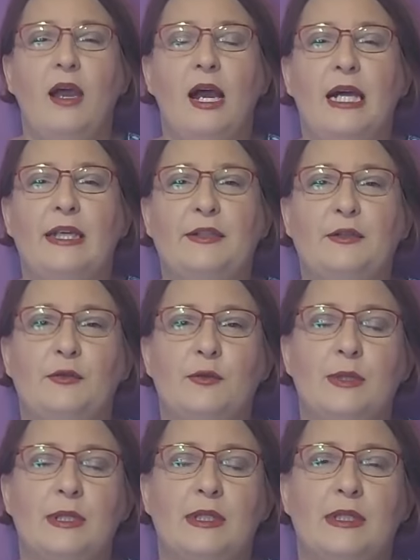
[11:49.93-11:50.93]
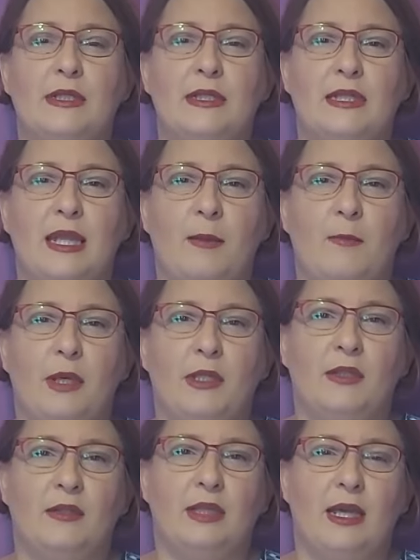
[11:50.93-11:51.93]
I used the same
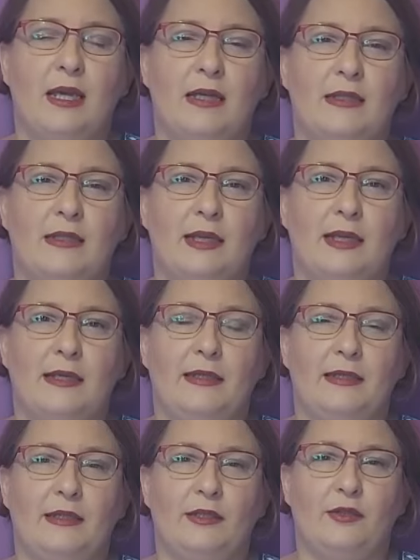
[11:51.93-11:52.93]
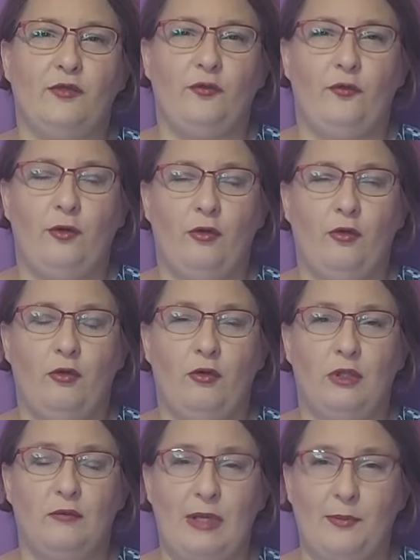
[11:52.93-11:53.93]
method as I did
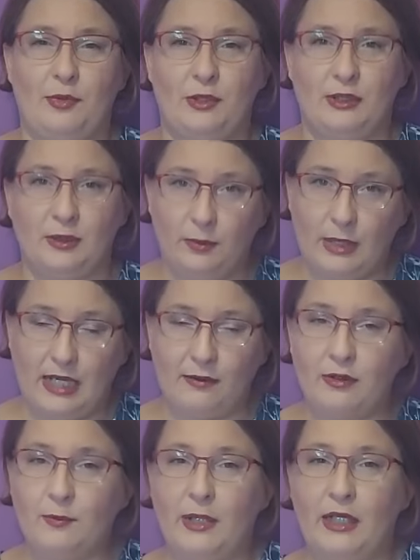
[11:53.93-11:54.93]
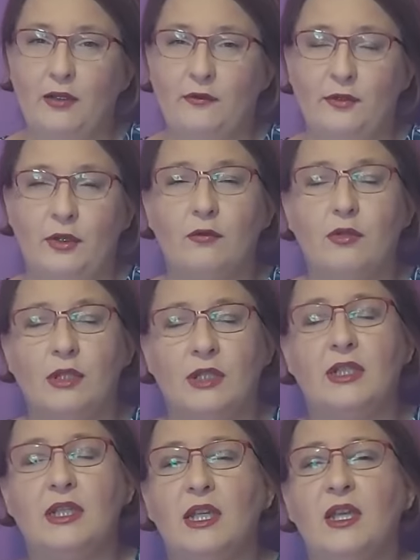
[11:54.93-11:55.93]
for Rhapsody Blouse by Love
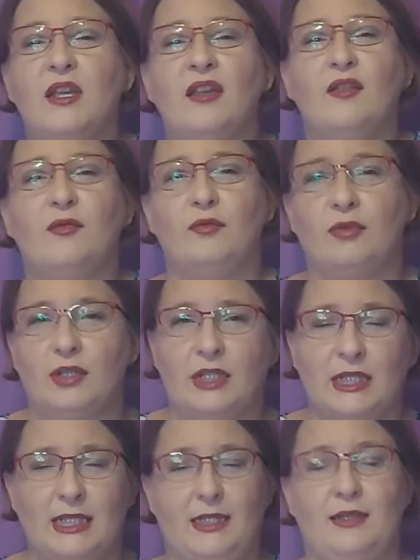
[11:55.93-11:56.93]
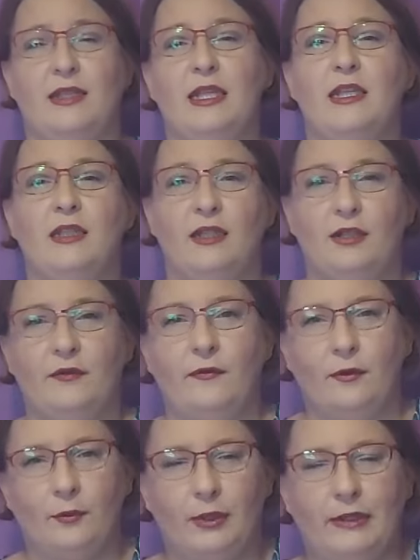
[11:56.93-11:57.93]
Notions. It was just easier
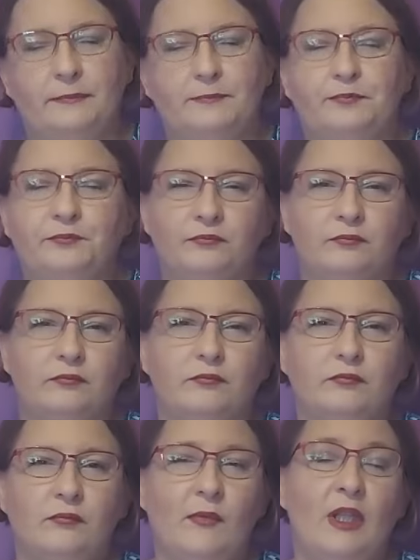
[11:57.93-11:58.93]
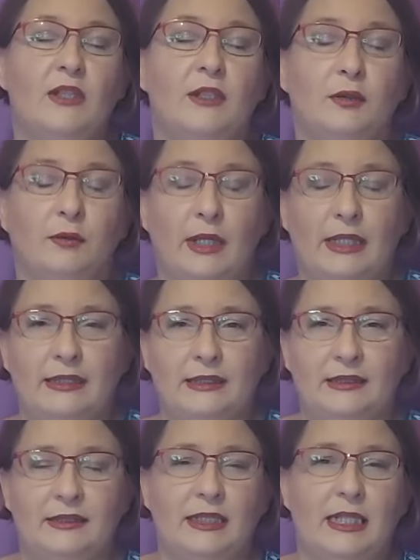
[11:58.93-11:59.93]
for me, so I
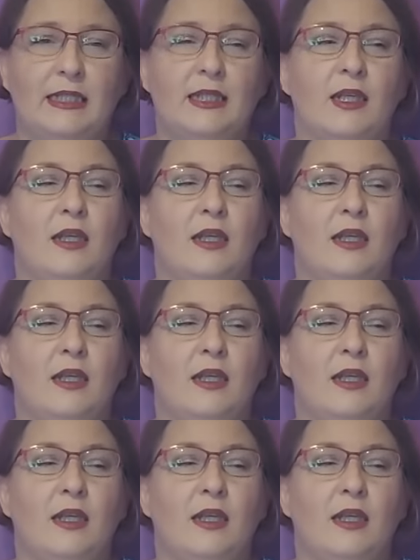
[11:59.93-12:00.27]
did that.